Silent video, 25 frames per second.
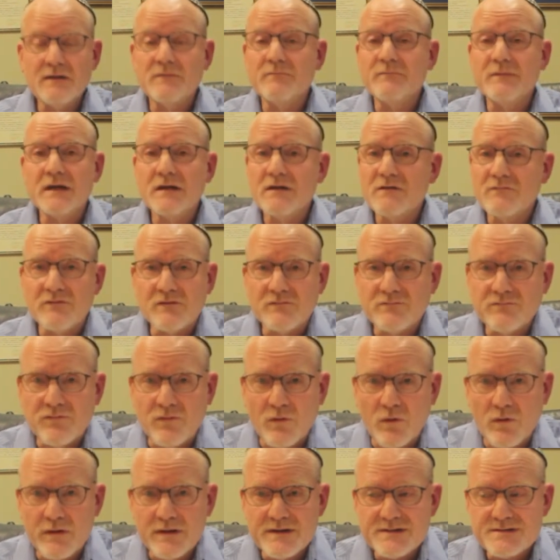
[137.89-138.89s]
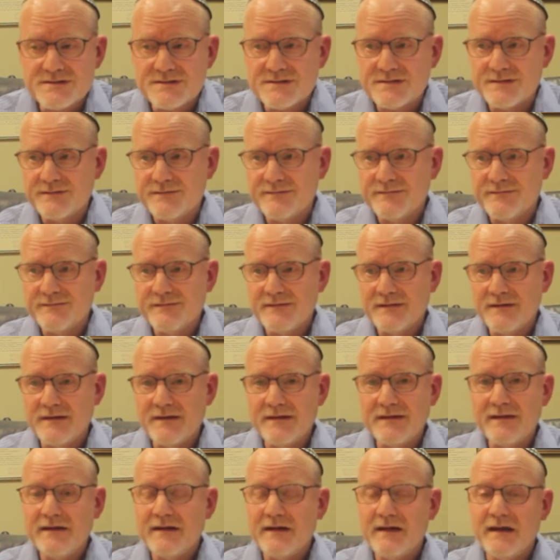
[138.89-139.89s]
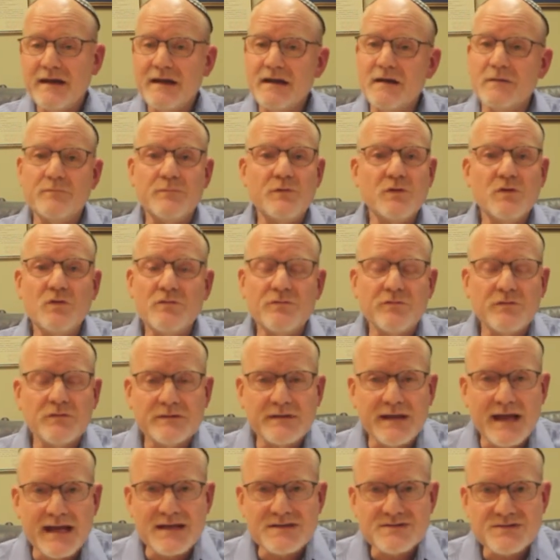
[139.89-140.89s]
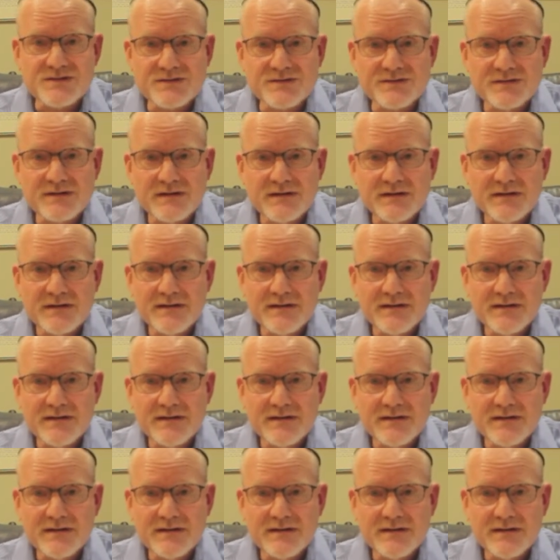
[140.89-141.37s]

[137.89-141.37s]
the middle of a forest, in a beautiful desert,